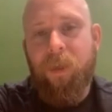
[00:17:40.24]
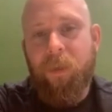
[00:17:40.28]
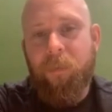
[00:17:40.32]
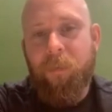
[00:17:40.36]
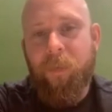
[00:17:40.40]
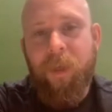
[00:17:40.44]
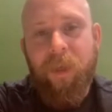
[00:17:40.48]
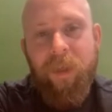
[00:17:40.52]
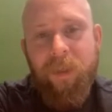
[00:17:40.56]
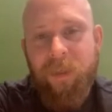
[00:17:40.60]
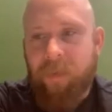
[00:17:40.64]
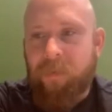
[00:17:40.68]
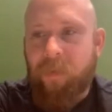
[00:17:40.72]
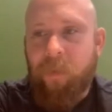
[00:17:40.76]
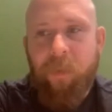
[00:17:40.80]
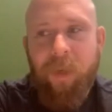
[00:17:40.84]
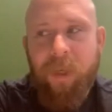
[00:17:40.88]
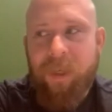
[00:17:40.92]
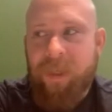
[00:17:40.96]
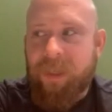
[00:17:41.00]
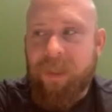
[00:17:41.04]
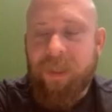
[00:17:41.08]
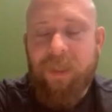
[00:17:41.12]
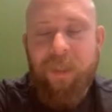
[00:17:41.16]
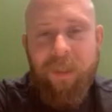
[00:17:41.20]
because
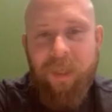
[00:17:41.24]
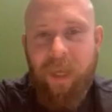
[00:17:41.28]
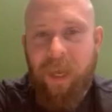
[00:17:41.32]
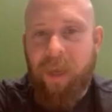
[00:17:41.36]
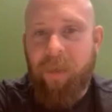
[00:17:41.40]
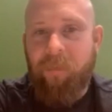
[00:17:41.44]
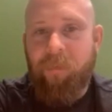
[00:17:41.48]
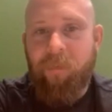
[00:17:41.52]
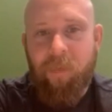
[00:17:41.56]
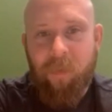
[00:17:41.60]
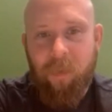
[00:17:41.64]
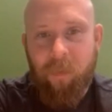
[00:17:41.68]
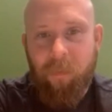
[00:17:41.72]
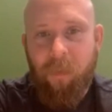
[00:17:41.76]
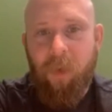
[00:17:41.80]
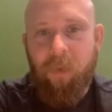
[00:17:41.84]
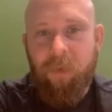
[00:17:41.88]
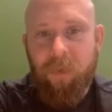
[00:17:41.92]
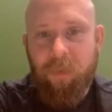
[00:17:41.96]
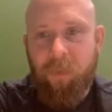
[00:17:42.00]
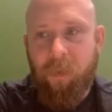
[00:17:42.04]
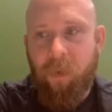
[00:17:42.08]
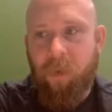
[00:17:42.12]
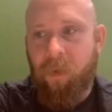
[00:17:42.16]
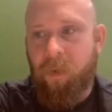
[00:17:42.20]
everybody's the same for the
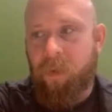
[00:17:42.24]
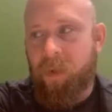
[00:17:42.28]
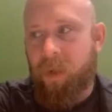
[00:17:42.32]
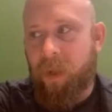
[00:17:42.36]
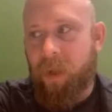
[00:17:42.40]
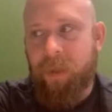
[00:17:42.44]
most part.